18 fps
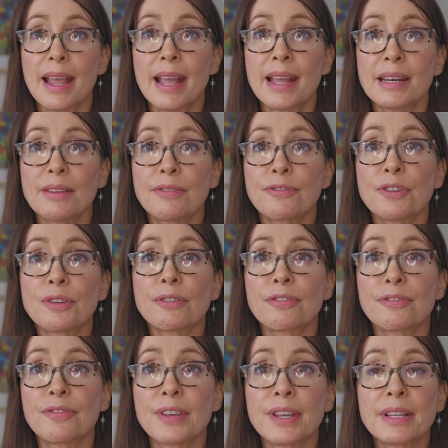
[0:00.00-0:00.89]
And if you're
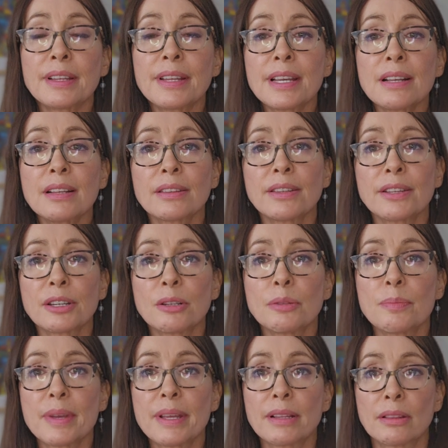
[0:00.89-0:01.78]
feeling a
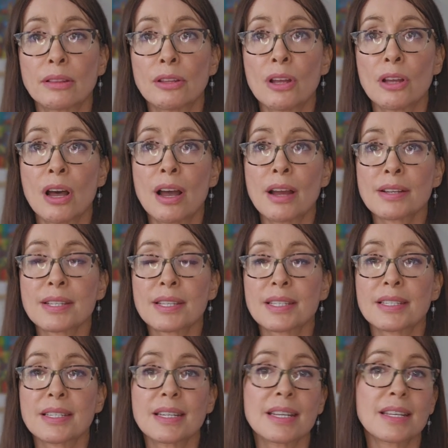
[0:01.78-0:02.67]
little bit
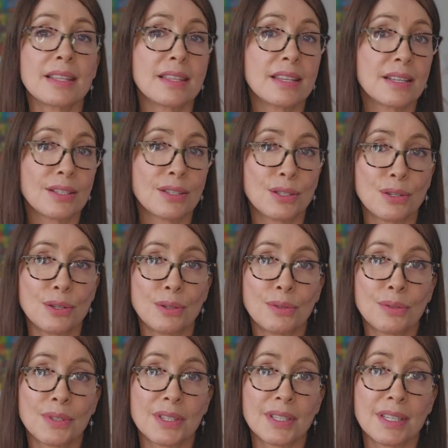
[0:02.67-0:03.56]
lost in this
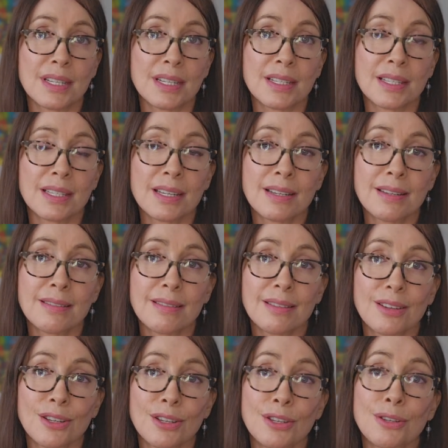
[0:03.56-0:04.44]
new
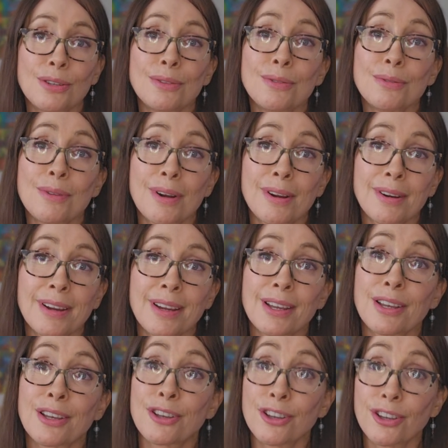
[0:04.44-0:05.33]
season, you are
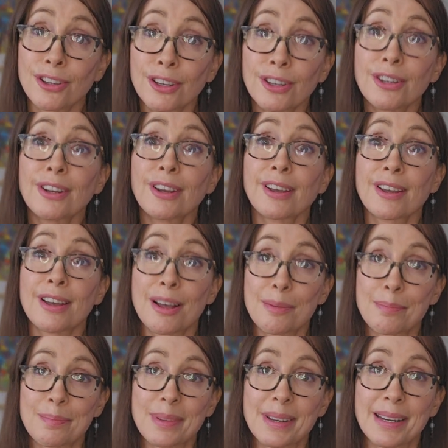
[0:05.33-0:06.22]
in good
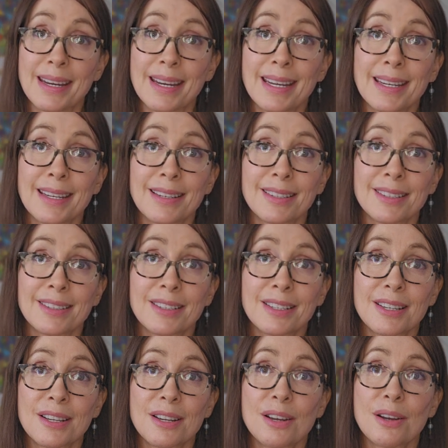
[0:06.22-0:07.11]
company.
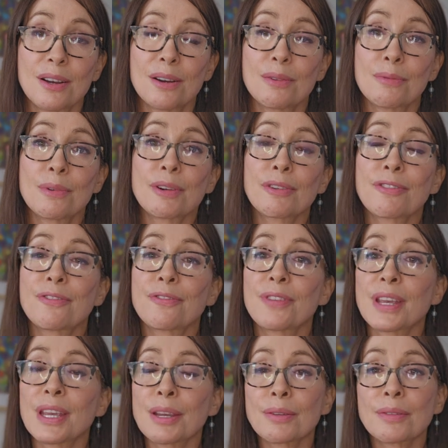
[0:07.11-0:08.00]
We're
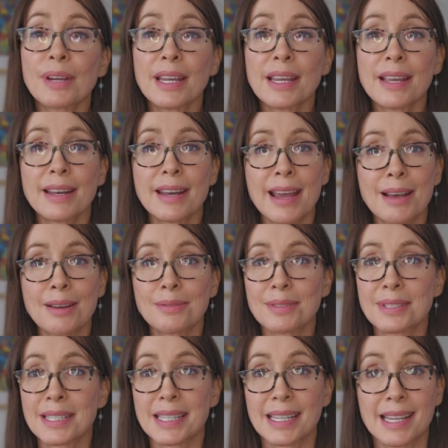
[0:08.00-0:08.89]
figuring it
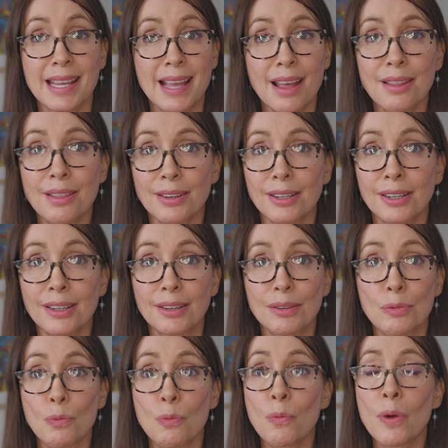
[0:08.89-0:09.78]
out
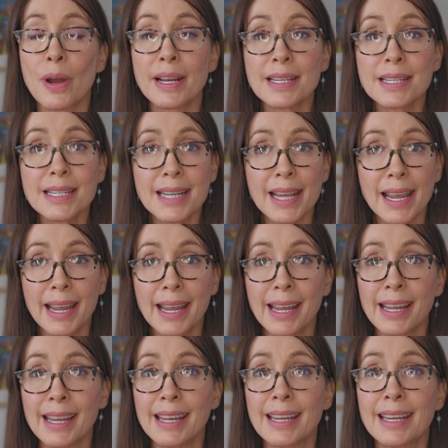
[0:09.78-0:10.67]
together, one
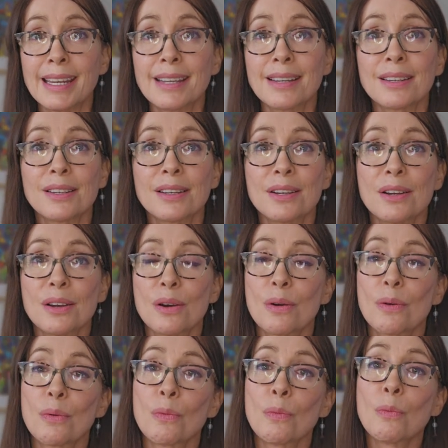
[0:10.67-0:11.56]
day,
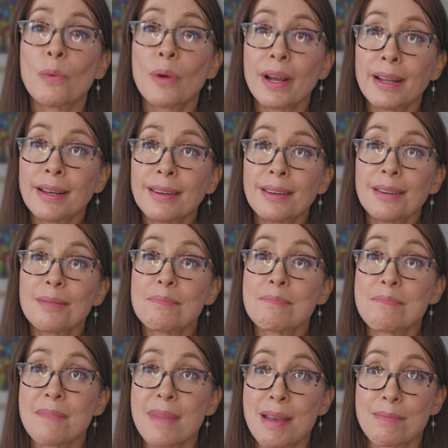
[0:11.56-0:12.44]
one
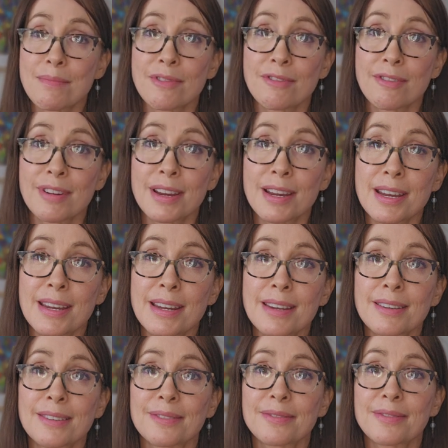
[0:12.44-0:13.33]

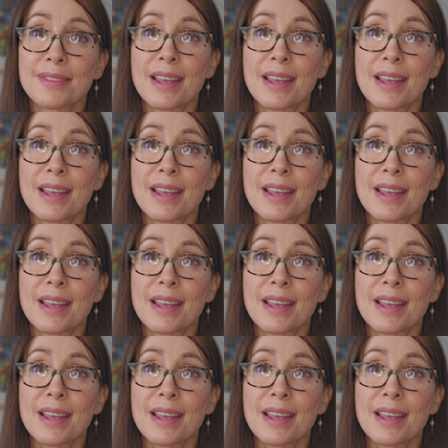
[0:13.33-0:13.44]
memory,